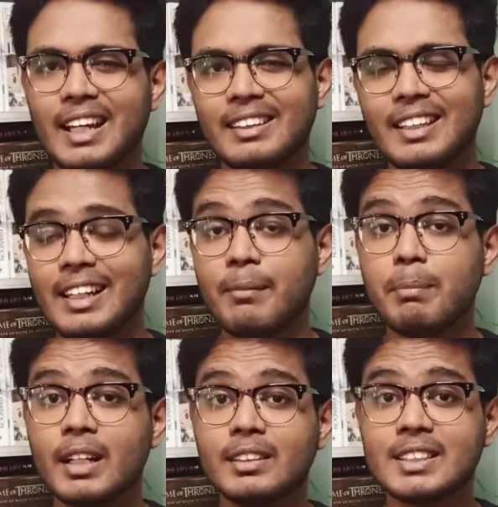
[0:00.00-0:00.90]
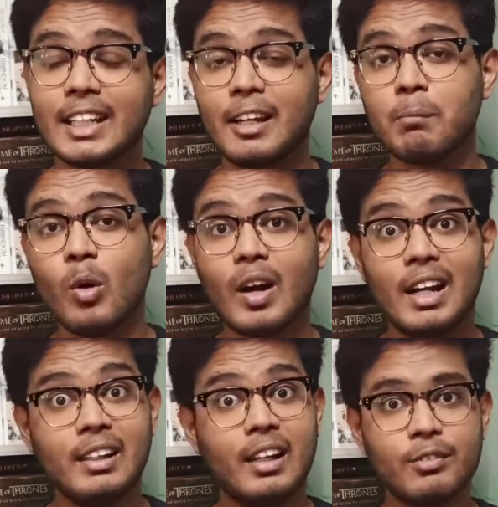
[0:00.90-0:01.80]
and then I picked the second book.
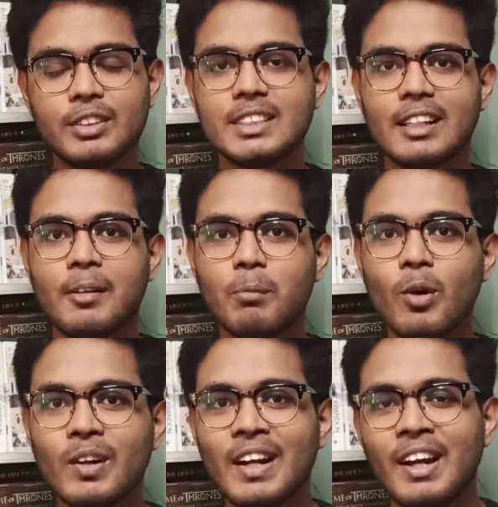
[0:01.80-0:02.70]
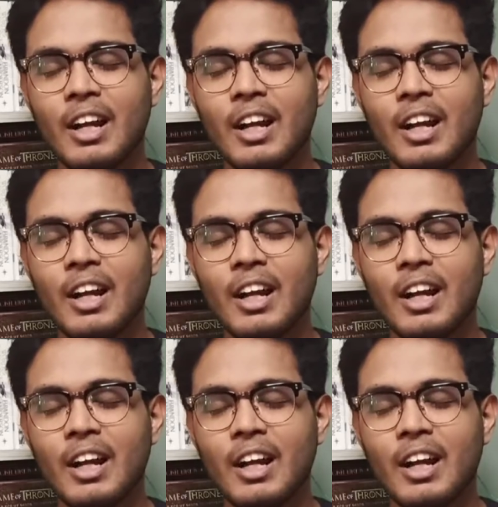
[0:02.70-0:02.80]
I loved the second book.